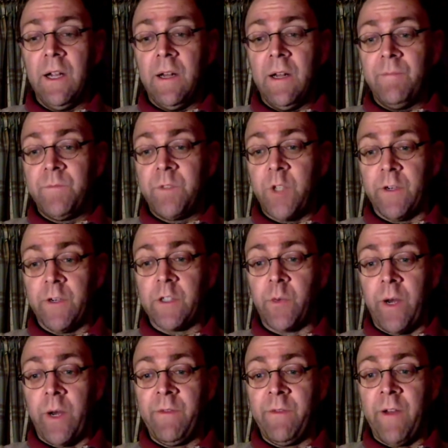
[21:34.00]
So for
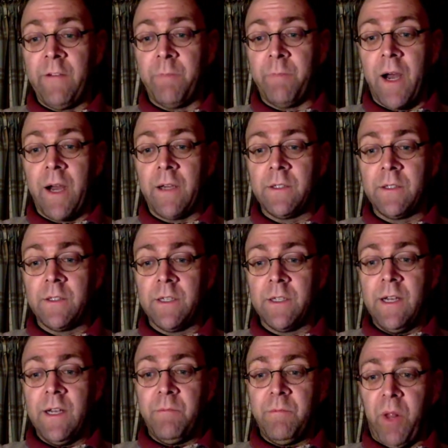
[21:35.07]
$25
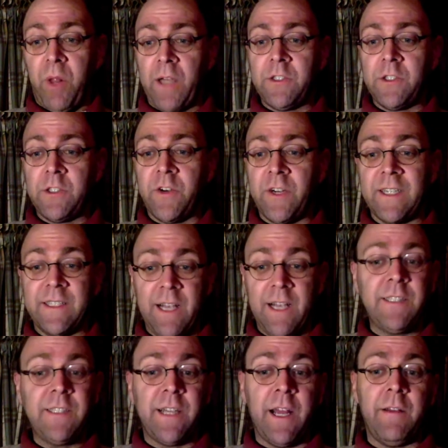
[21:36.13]
plus your
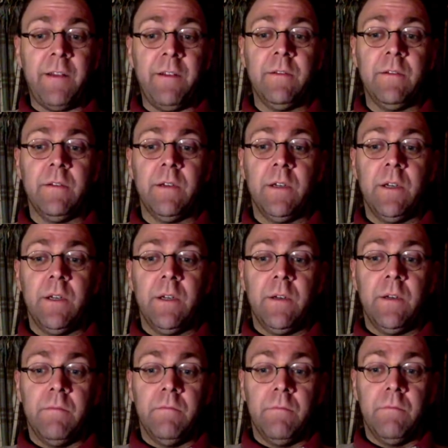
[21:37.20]
existing
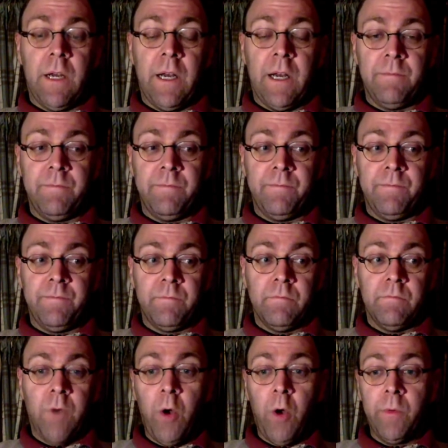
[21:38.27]

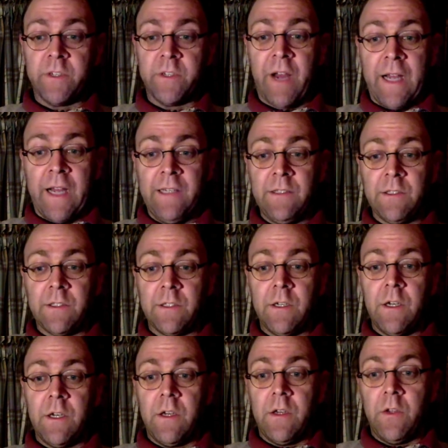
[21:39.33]
mobile device,
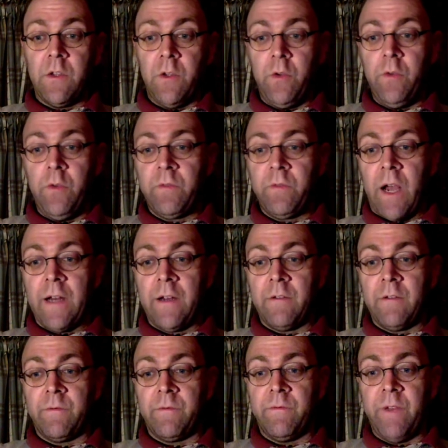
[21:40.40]
you've got a
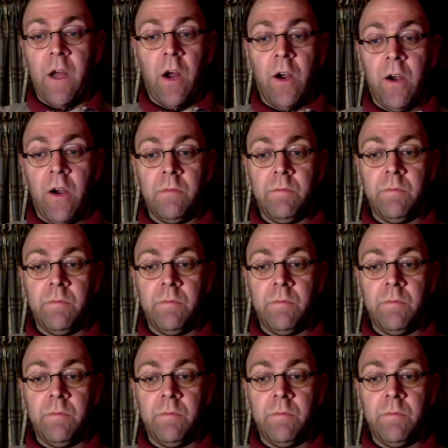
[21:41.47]
VR,